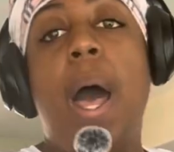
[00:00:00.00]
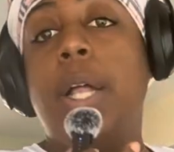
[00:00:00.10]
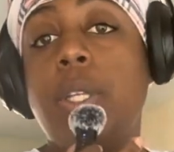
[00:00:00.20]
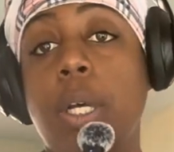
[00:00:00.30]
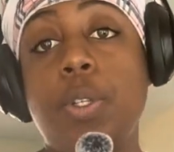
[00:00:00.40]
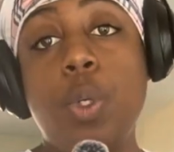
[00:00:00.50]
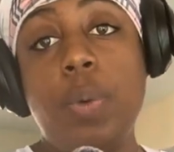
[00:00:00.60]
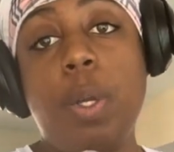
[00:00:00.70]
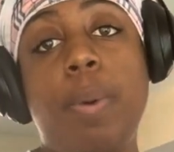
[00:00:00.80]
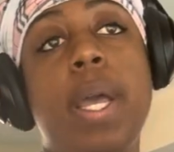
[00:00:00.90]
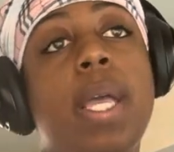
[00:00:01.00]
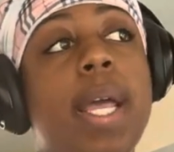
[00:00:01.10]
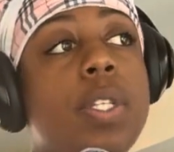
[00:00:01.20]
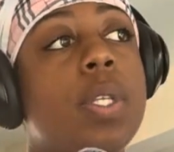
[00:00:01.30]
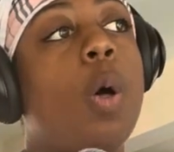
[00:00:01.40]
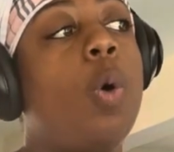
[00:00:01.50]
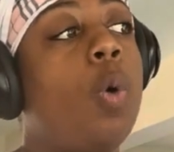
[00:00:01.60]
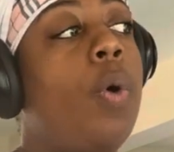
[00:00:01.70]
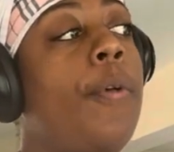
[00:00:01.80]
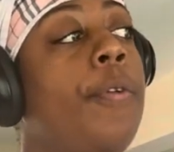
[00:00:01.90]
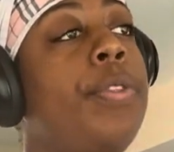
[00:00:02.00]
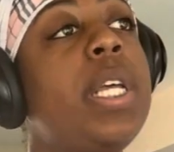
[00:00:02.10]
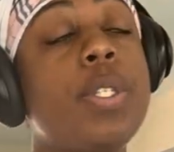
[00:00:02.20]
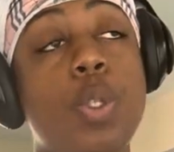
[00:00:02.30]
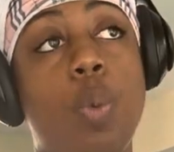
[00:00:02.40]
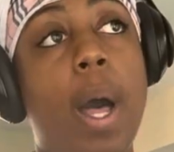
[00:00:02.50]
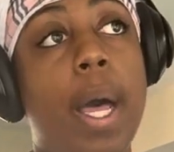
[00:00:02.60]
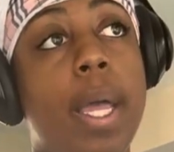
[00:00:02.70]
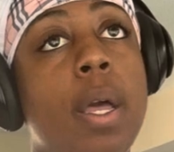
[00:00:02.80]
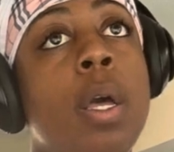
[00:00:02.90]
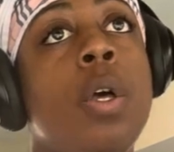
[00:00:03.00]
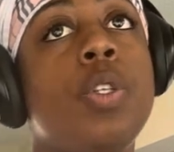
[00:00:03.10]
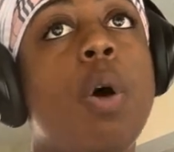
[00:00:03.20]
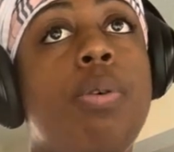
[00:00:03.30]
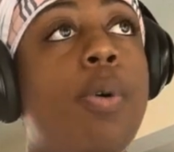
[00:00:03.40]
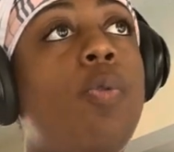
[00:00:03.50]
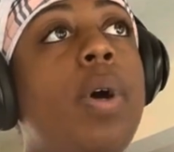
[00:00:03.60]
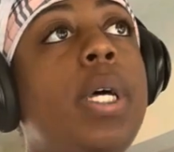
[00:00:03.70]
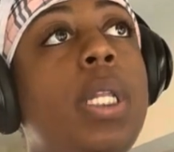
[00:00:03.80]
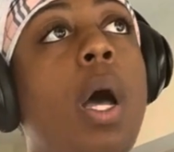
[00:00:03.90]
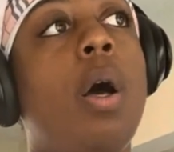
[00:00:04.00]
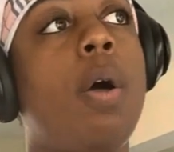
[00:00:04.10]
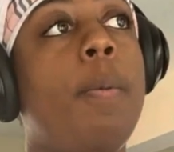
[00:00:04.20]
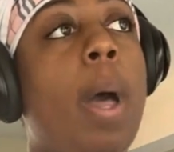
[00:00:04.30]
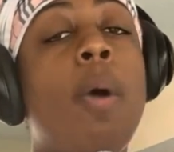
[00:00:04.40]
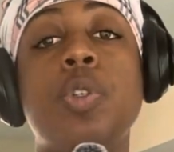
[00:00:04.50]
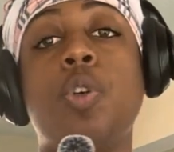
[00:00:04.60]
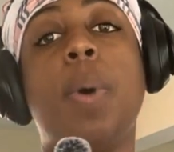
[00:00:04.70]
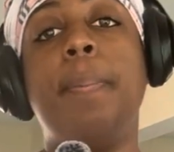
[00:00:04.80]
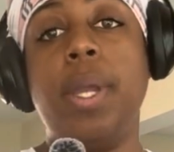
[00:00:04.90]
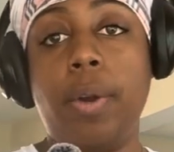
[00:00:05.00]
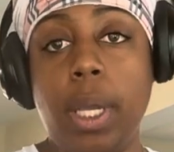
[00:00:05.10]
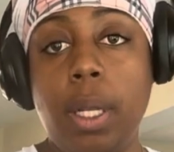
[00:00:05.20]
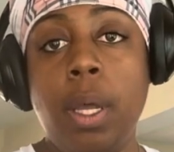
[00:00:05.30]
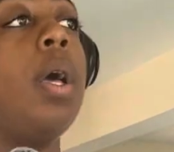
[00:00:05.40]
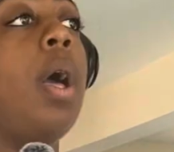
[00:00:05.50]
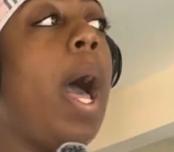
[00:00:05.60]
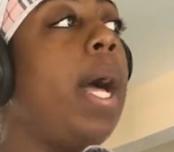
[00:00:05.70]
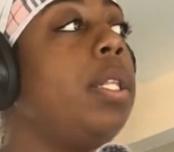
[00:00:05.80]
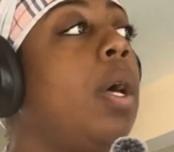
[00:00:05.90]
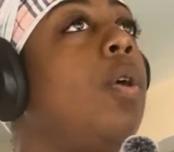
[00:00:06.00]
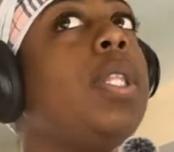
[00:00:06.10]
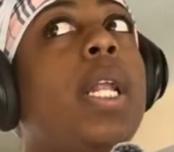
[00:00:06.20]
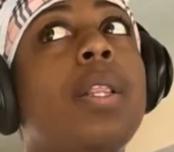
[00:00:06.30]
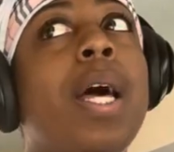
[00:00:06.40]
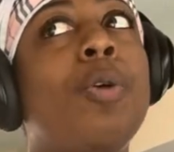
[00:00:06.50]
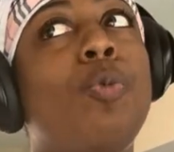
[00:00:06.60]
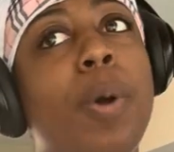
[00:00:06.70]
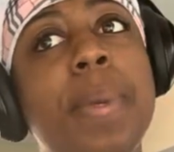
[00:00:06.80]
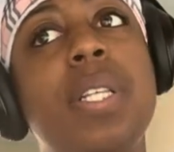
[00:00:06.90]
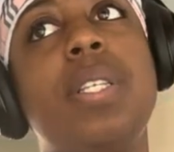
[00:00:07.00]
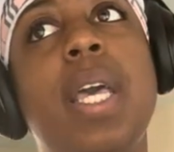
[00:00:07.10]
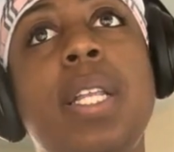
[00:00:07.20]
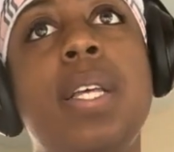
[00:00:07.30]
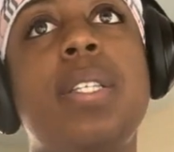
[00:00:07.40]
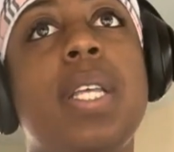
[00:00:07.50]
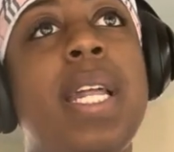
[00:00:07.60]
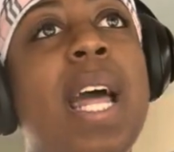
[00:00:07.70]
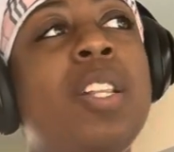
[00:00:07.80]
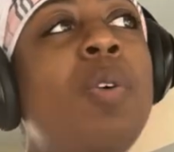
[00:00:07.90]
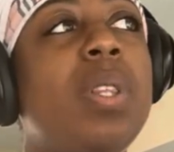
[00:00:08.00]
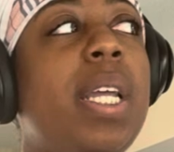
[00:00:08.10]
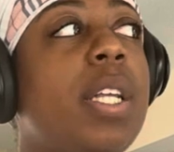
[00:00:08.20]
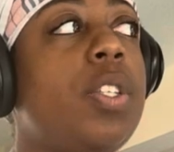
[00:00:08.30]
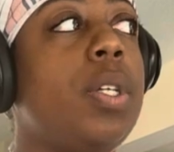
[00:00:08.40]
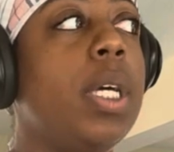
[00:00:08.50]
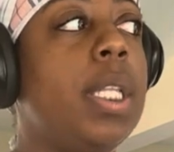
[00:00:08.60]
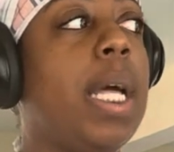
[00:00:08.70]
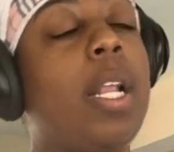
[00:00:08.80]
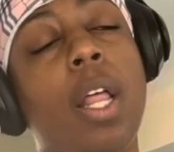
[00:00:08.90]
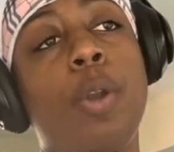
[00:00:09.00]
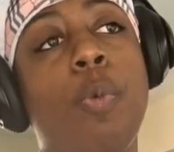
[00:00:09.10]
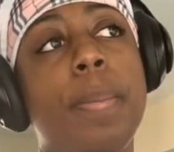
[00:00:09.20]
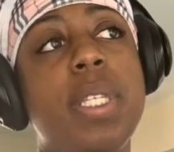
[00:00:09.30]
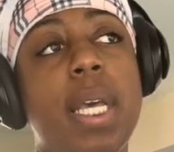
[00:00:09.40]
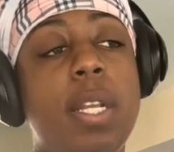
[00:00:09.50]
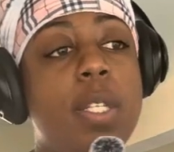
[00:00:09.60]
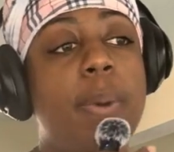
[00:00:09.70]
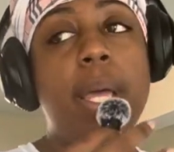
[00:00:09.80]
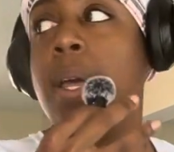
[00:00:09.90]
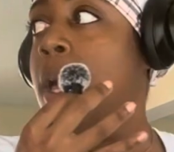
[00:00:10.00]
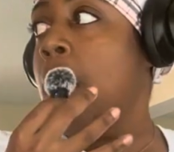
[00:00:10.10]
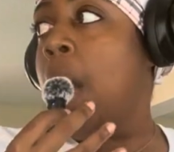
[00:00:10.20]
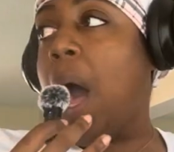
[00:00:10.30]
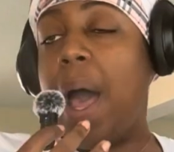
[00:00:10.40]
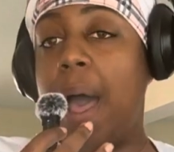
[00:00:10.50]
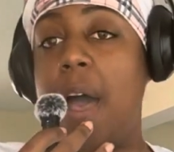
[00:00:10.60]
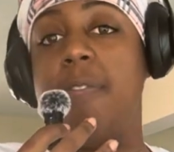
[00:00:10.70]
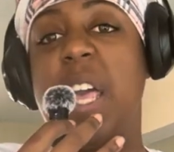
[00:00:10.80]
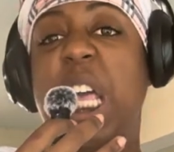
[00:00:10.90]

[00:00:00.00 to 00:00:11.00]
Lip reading: I took a 2-week break, and so this is why. So for one, I was on my period. I know that a lot of women say this, and I don't think it's good that a lot of women say this, but I have